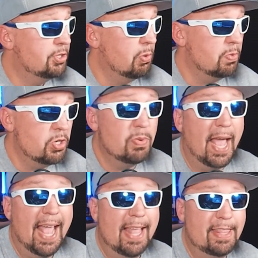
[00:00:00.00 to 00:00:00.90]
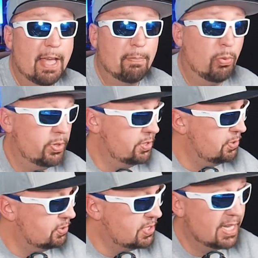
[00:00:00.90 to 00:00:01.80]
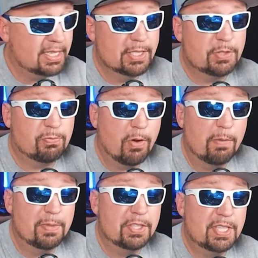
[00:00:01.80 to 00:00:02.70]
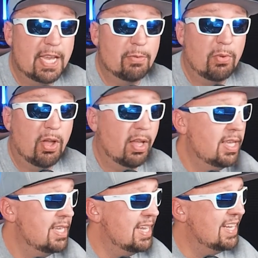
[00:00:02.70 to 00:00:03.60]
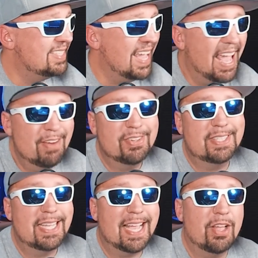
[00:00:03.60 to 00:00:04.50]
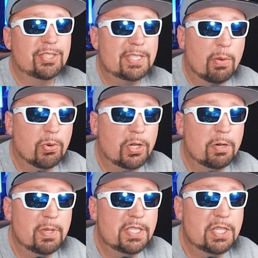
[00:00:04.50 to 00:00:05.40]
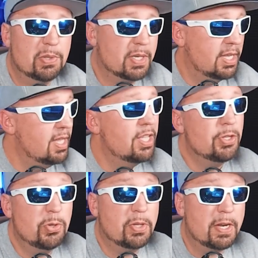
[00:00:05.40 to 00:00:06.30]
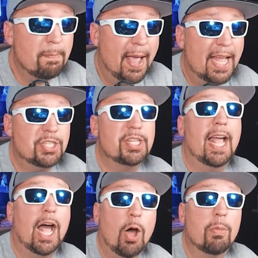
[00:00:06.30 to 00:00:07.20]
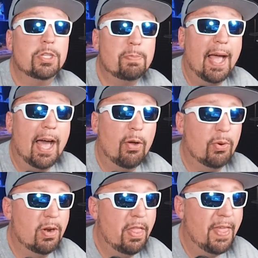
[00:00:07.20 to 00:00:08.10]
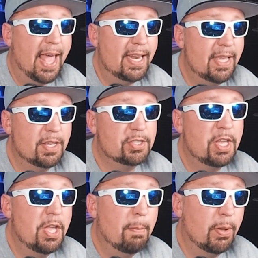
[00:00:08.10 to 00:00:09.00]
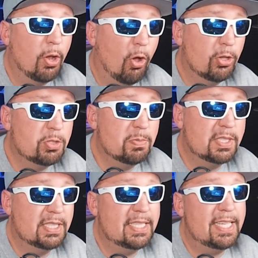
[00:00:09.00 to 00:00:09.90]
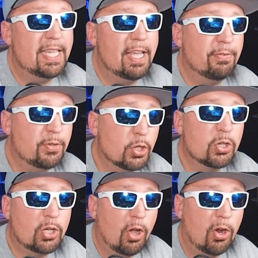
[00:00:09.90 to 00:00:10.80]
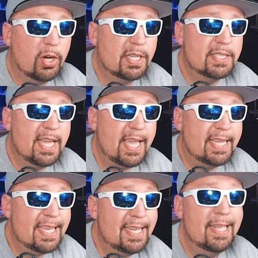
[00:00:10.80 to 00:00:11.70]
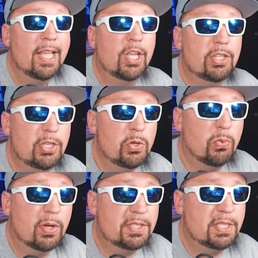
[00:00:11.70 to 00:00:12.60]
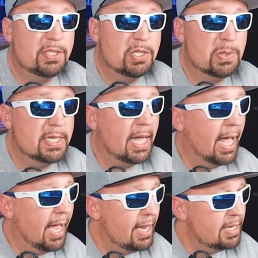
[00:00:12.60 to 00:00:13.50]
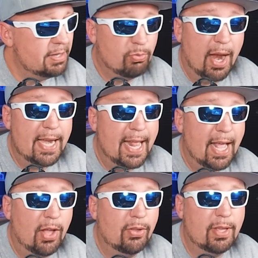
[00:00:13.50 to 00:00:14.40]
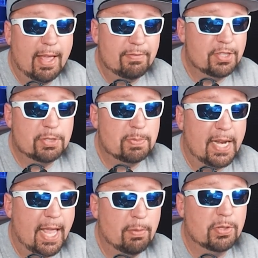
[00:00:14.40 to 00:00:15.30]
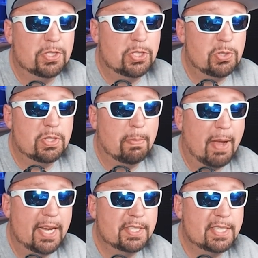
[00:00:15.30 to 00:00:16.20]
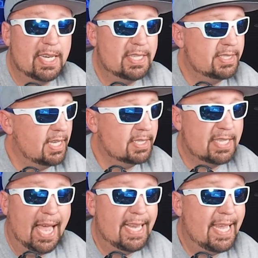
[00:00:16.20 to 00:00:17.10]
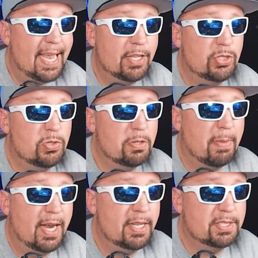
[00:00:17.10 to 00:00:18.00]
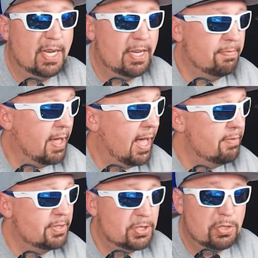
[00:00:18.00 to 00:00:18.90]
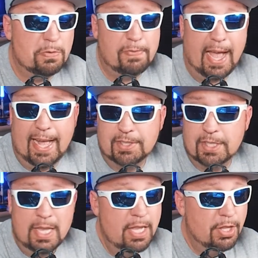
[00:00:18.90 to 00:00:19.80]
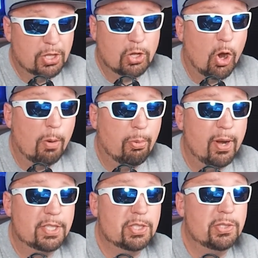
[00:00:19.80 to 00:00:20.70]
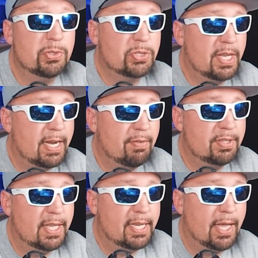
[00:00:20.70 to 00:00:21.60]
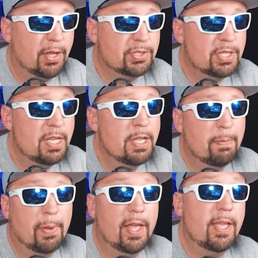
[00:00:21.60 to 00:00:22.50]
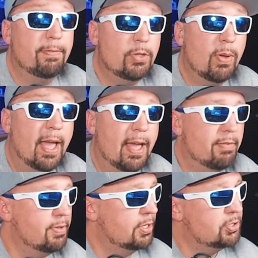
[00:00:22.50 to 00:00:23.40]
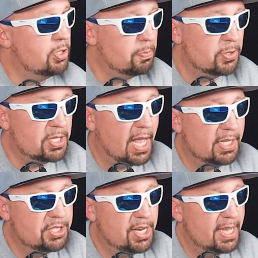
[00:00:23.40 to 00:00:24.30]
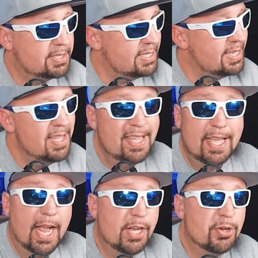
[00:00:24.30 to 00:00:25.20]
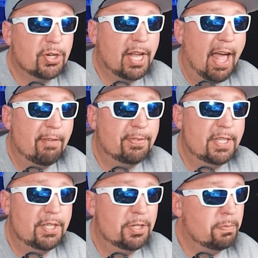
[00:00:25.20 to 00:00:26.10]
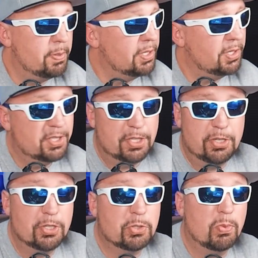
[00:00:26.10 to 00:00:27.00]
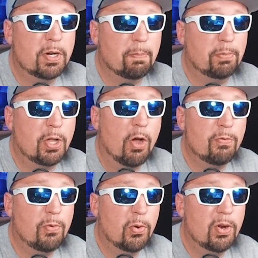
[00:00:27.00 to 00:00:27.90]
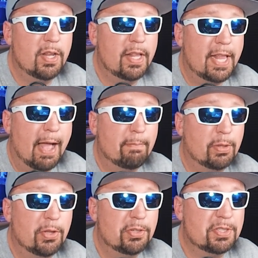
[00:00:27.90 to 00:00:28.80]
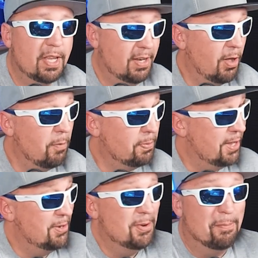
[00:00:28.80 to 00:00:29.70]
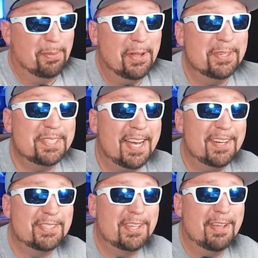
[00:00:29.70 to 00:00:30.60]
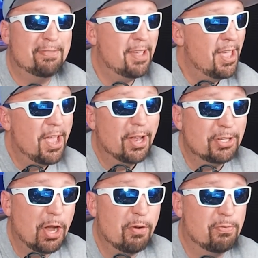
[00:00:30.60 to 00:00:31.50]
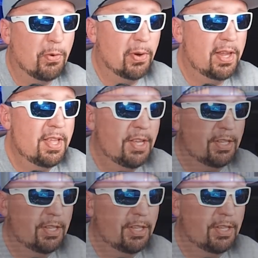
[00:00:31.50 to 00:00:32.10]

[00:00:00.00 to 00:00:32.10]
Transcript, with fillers: So when you add that 0.2 seconds from the Sanwa into everything else that we're going to be doing, you can imagine how much power that is. But ultimately, if your car can take it, you want to do it. I right now have just been able to do the minus 96. I can't do the minus 95. It's too fast. The car breaks loose and everything else. But if you have a super solid chassis and you're confident in your build and you just want to go for it and not blow your and hope that you don't blow your tires off, go for it.